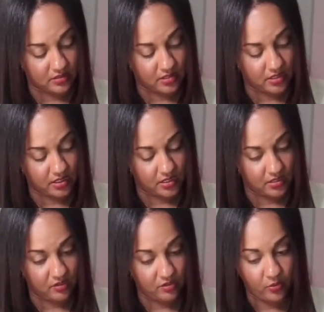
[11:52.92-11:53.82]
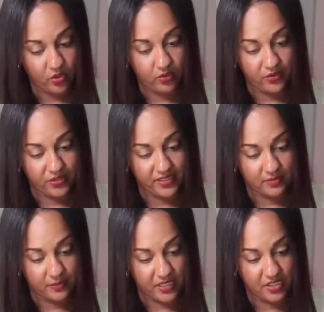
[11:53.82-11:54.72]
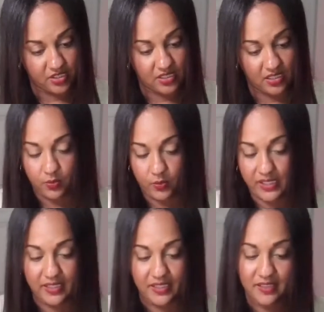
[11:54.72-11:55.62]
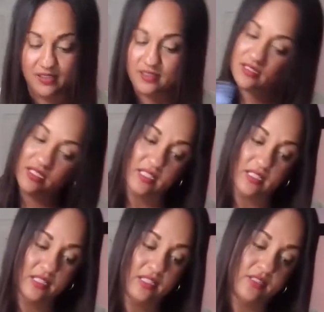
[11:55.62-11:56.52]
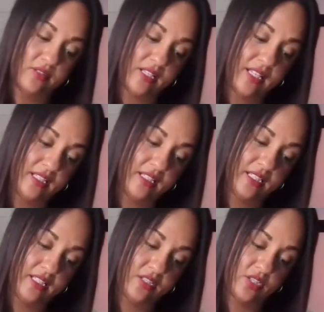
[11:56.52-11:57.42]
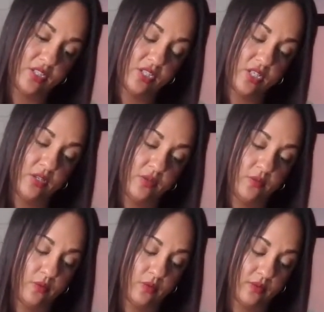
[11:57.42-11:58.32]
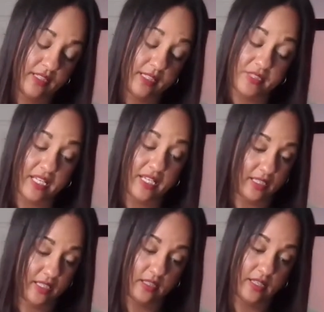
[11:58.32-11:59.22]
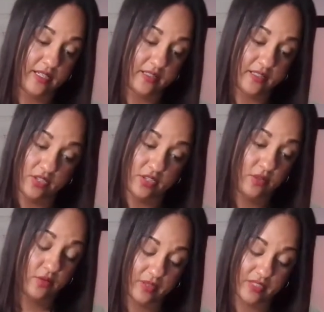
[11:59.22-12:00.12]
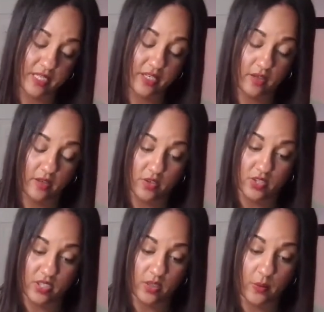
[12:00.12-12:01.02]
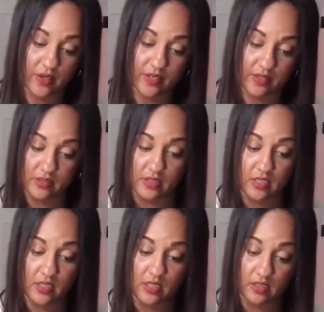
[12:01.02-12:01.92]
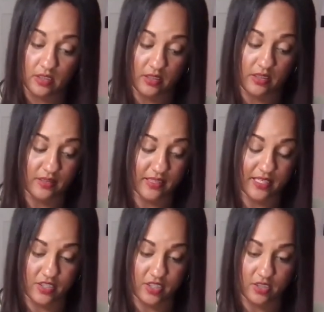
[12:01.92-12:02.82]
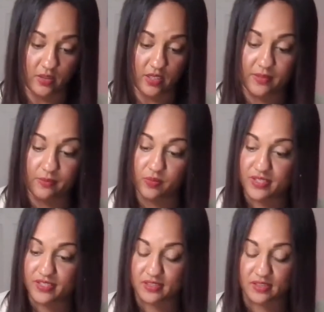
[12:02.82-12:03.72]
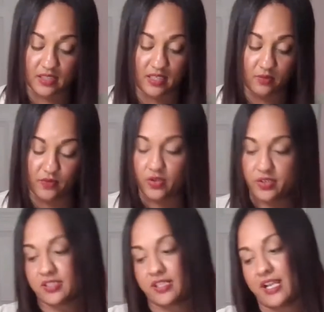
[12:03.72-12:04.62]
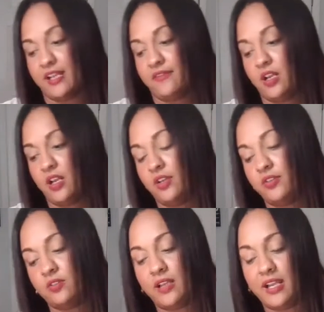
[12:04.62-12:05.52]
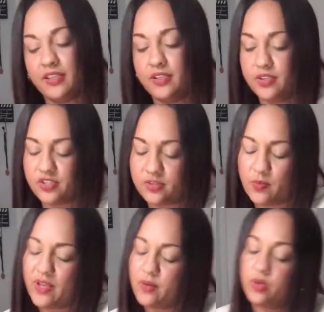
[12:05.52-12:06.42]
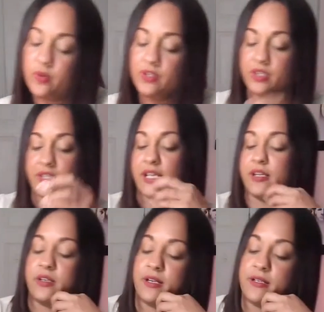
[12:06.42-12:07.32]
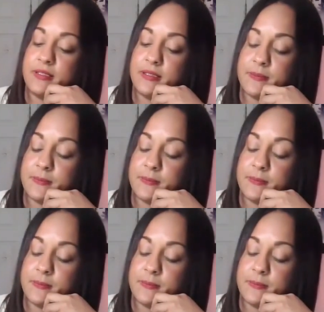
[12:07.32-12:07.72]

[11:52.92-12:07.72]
Hey, no more growth and expansion in the weakness. So technically, it's just you. And I'm taking it, guys. It's you. to take your energy, Aquarius. Because that's you. An Empress in reverse, kind of underlying your spread. What are we looking at here, guys?